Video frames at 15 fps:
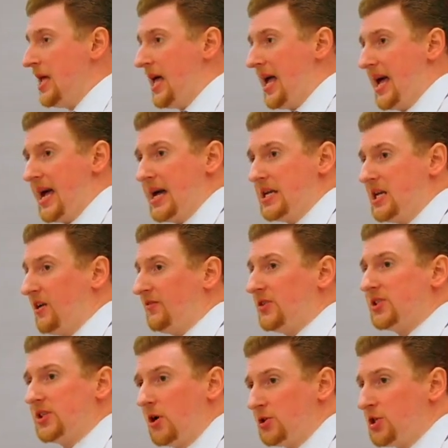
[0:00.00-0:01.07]
And if
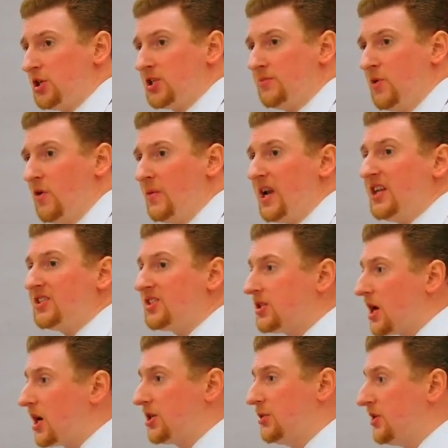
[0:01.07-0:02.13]
the socialist movement had
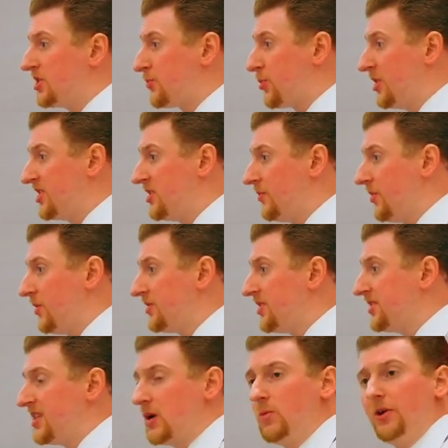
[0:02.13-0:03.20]
stuck to its principles
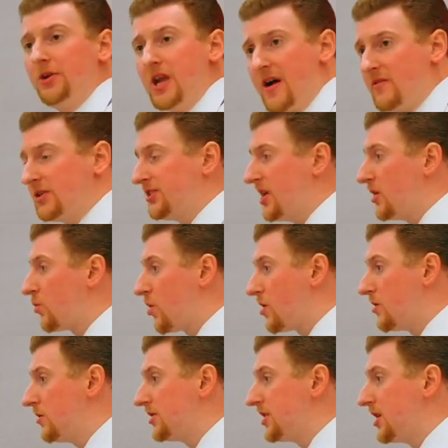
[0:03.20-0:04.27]
and said, we'll never send
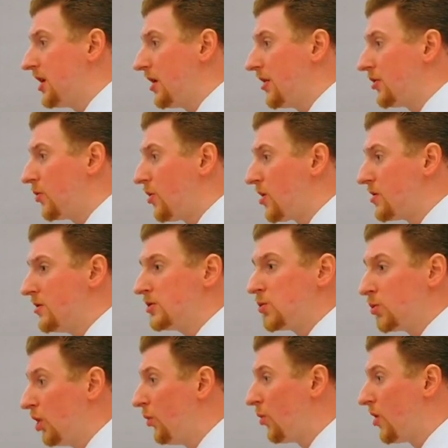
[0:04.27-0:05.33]
workers to kill other workers,
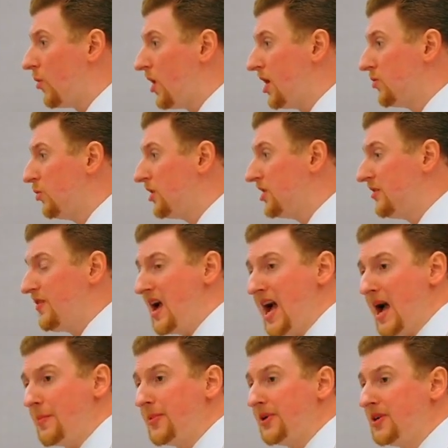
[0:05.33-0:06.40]
World War I wouldn't have
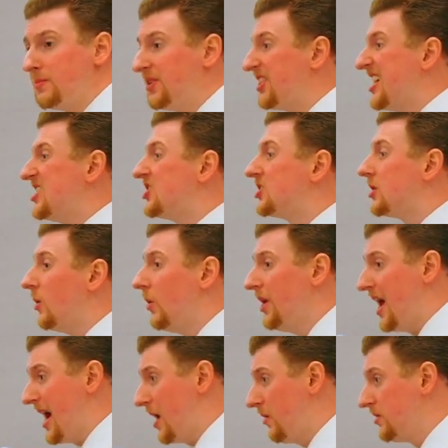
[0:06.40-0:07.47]
happened. But they sold
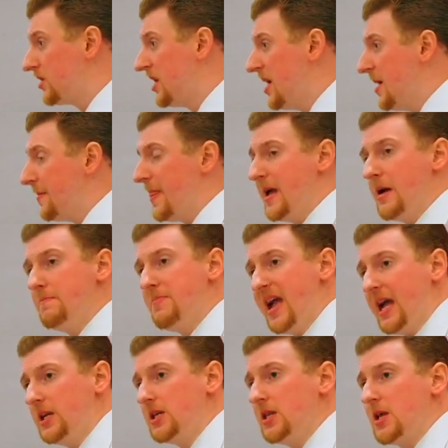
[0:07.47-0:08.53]
out, they
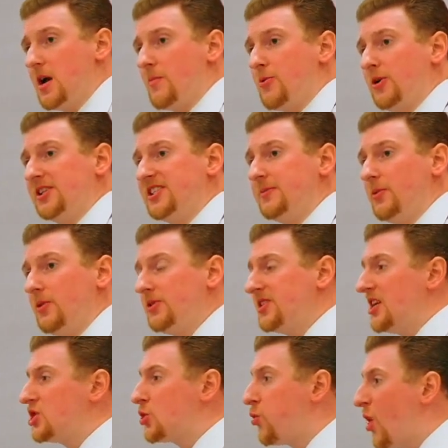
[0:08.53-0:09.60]
abandoned their principles,
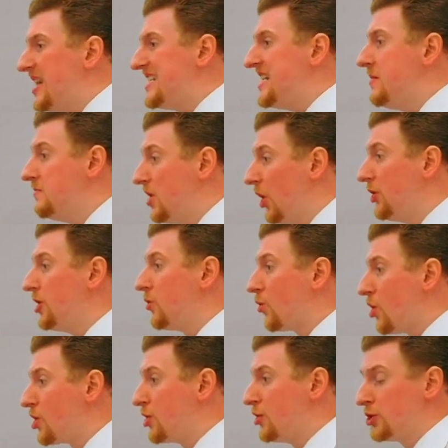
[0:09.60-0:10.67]
and 20 million
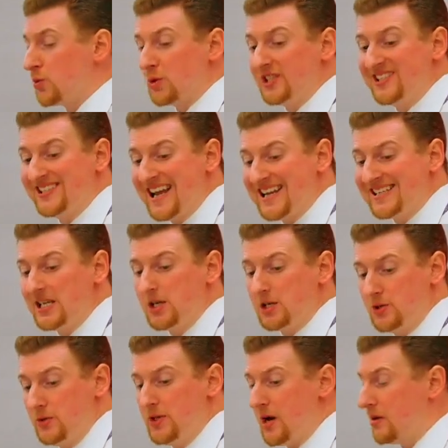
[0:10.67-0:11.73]
workers were sent
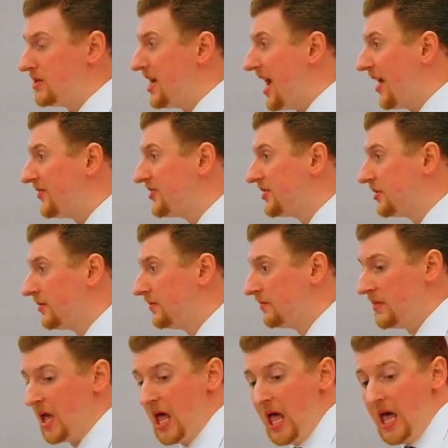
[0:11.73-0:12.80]
to their deaths.
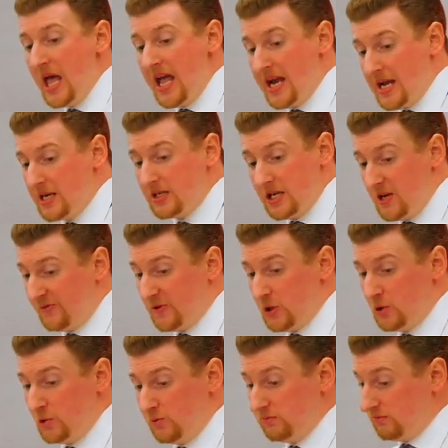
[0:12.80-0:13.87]
And if
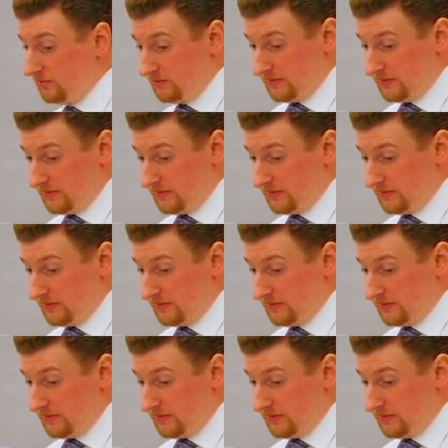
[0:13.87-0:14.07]
you